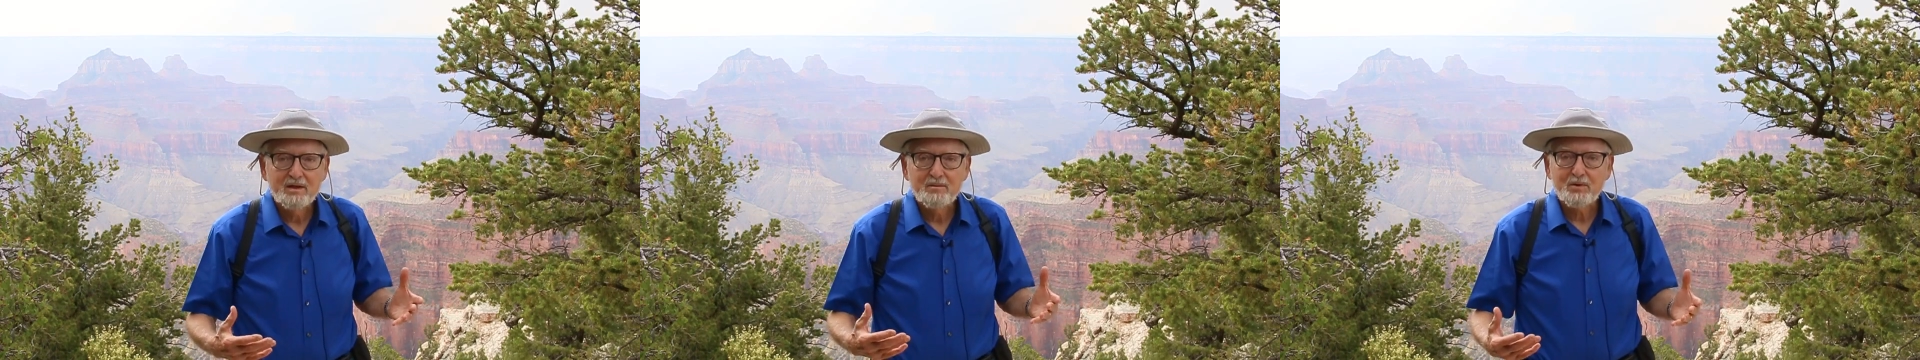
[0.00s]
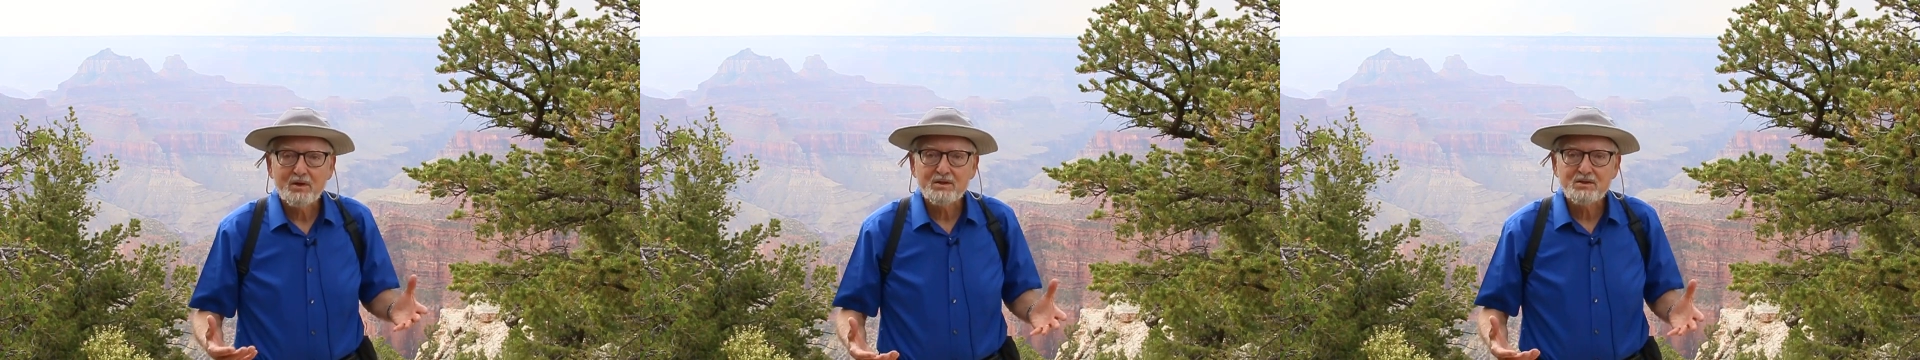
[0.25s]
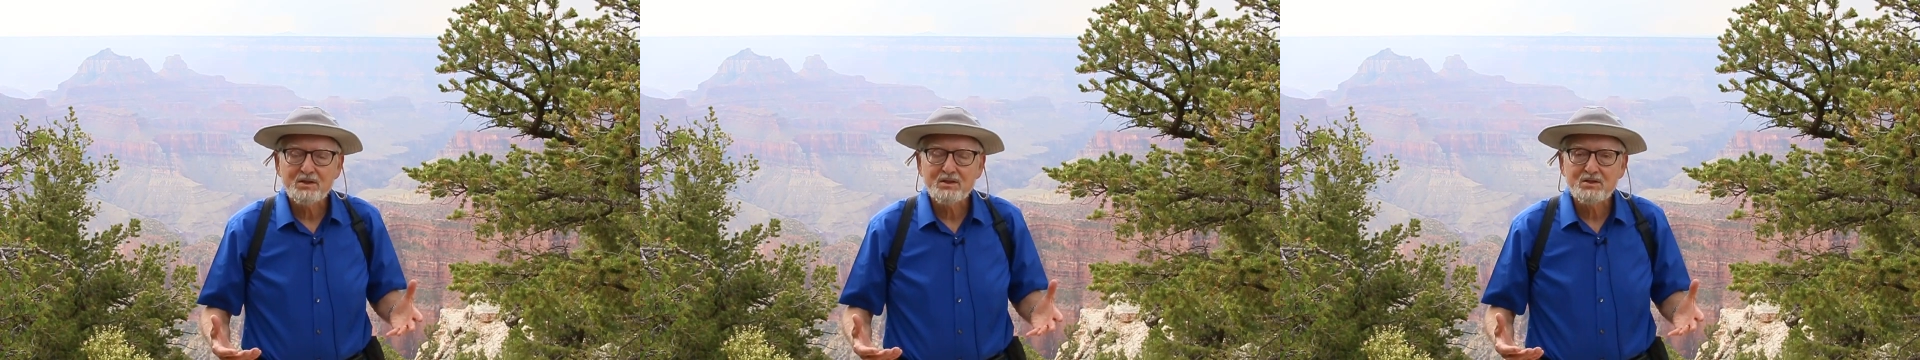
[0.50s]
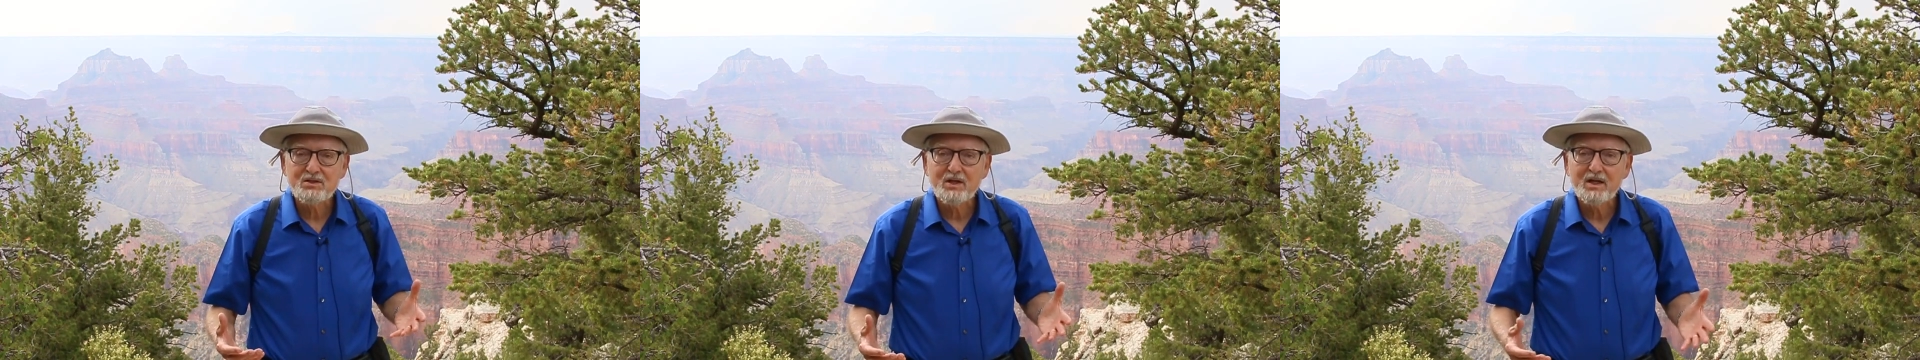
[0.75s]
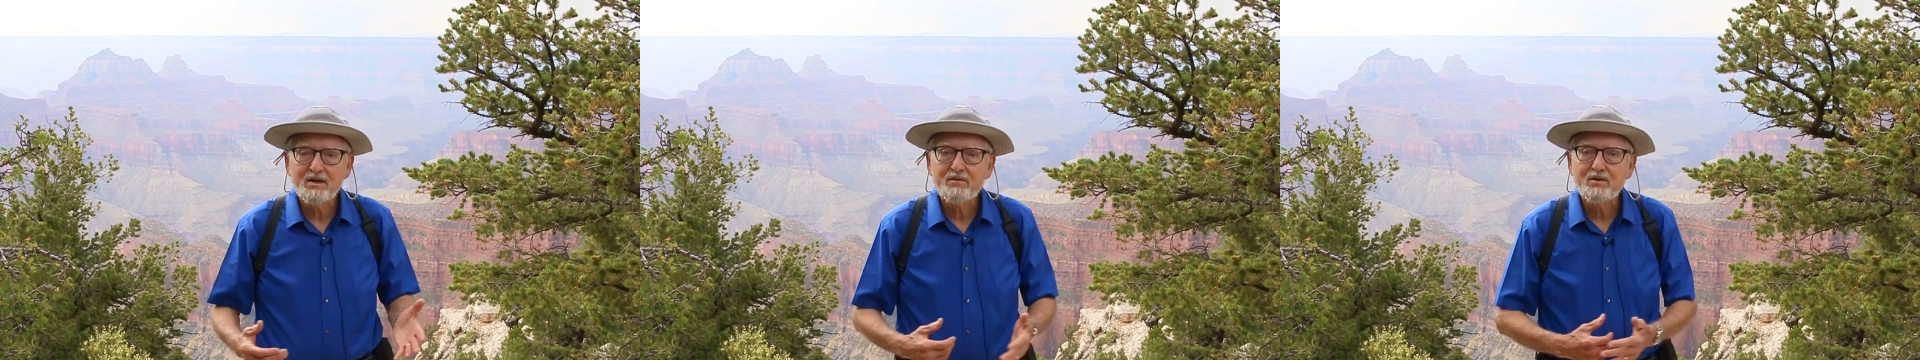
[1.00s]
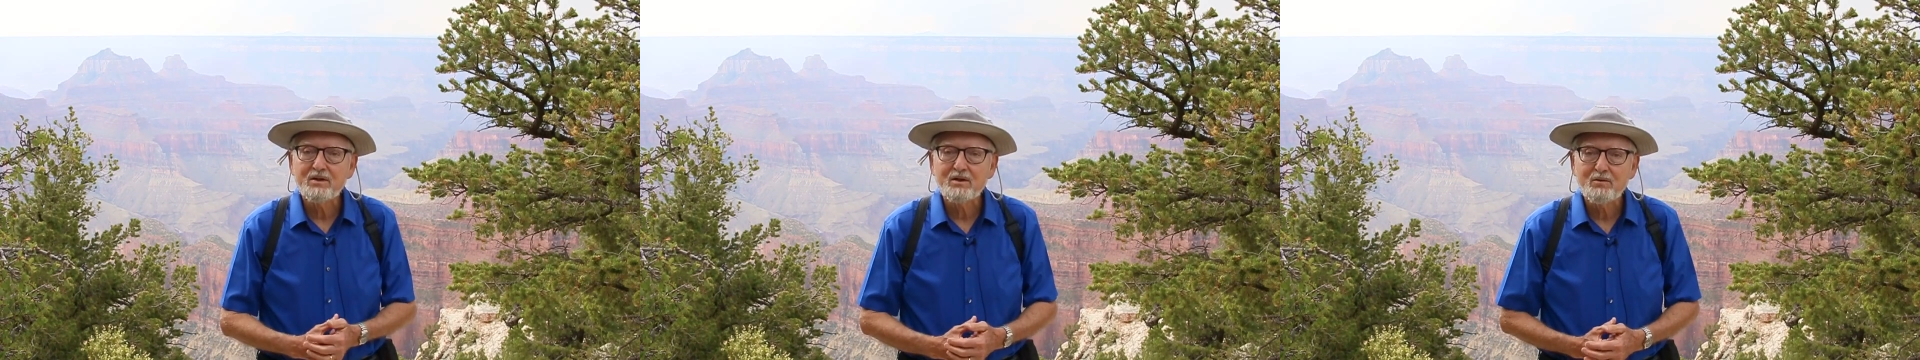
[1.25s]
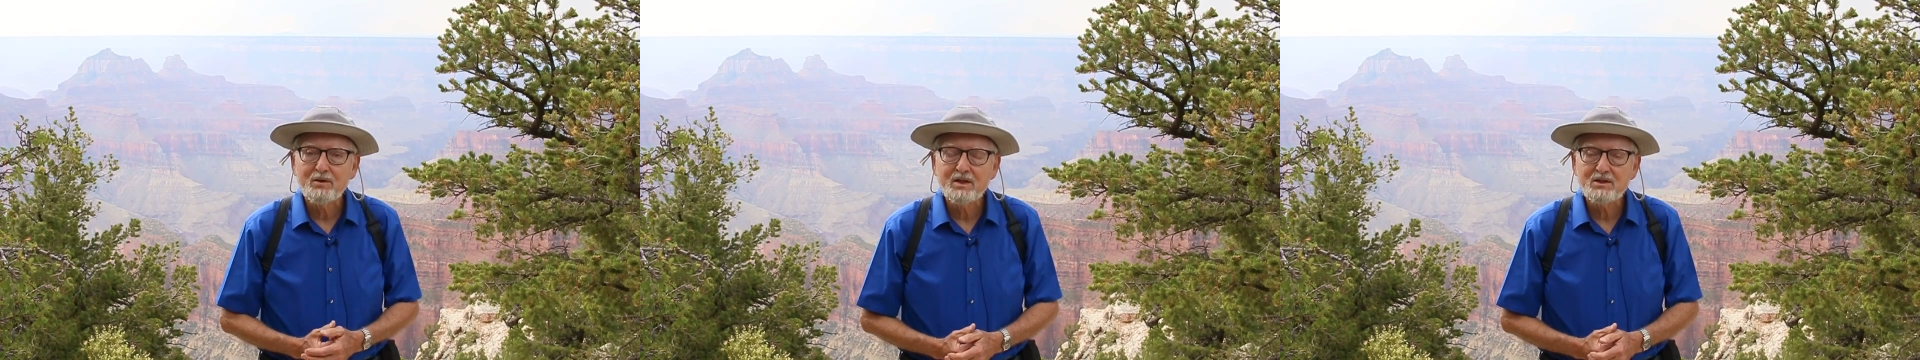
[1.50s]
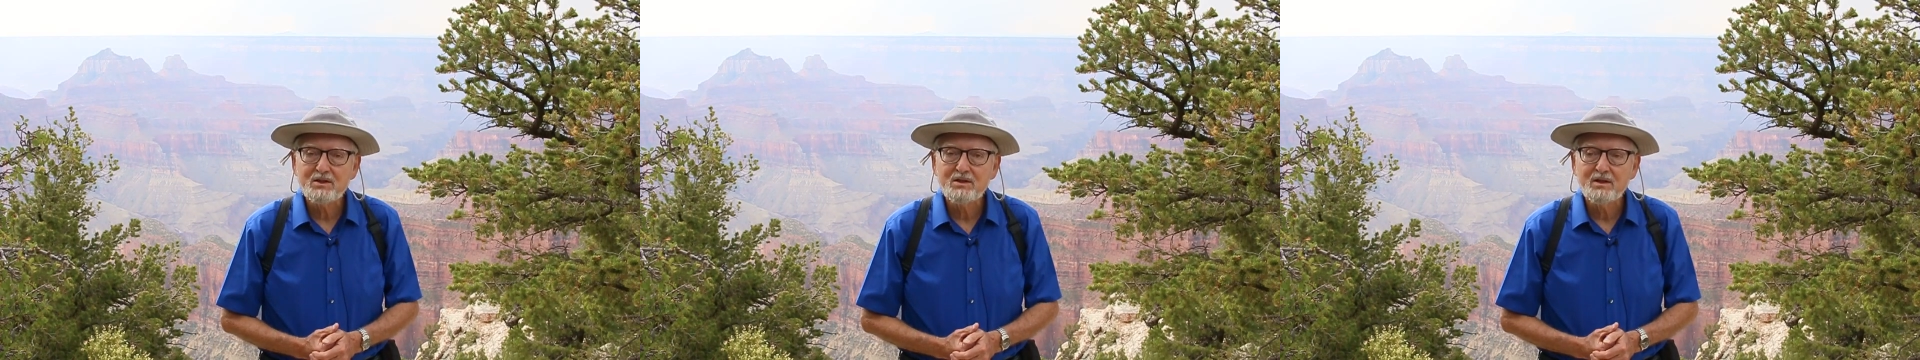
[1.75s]
process after the
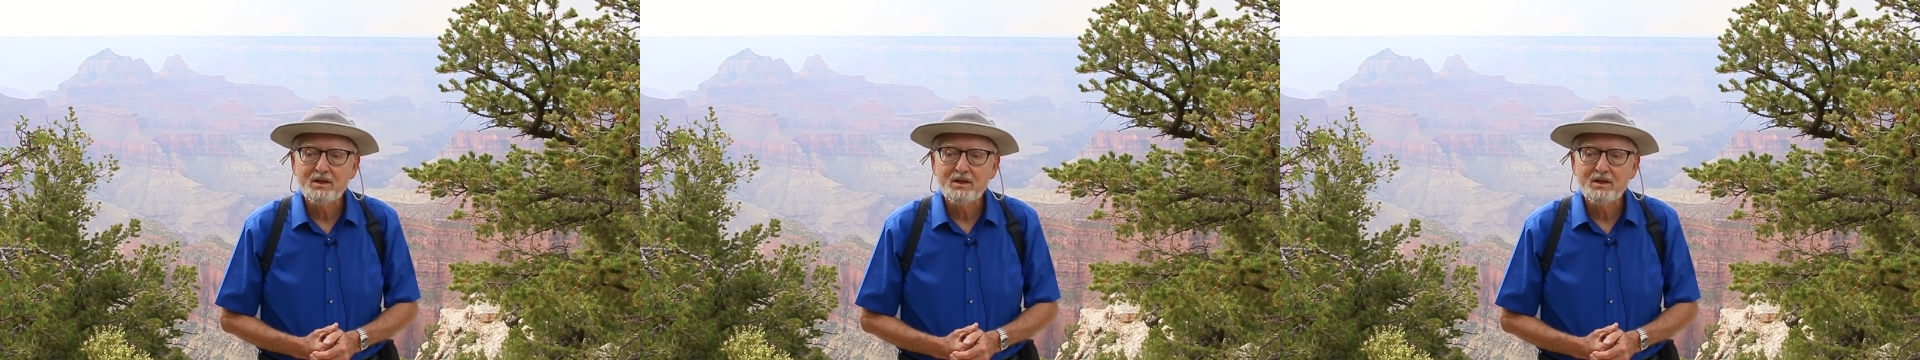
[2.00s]
creation,